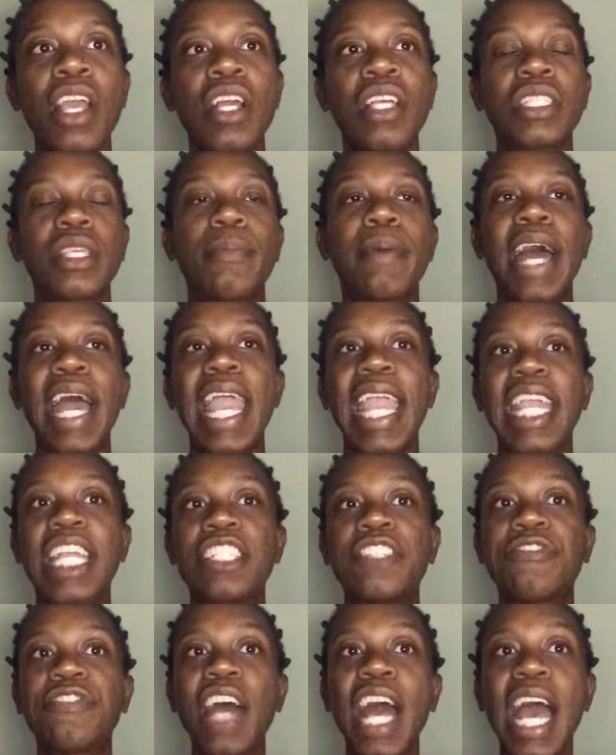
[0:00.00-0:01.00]
So by
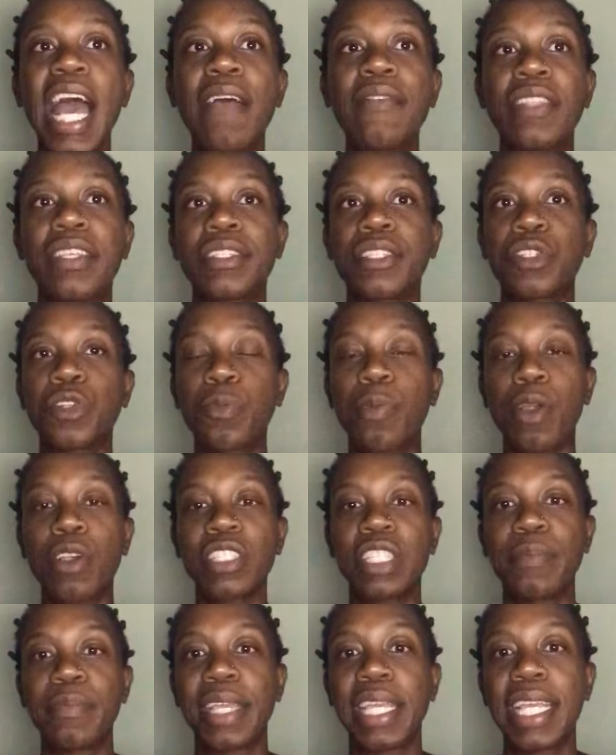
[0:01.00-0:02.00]
age 5, this little
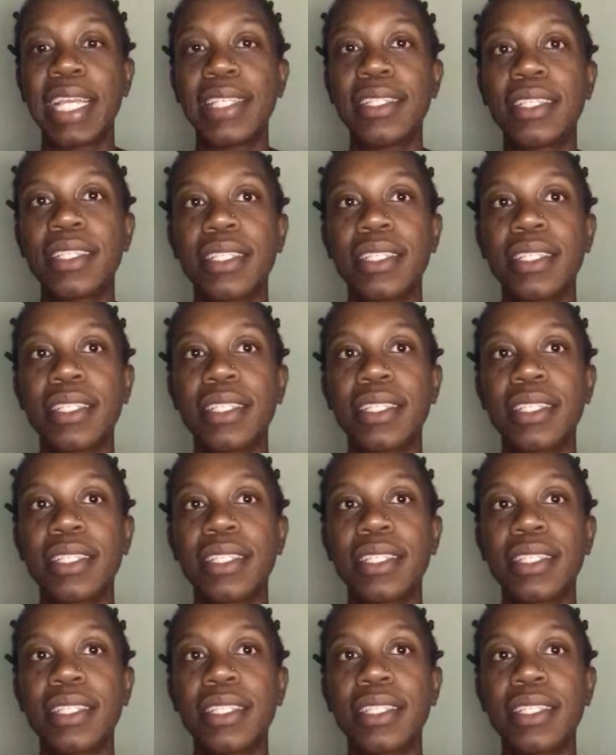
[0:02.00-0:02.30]
person begins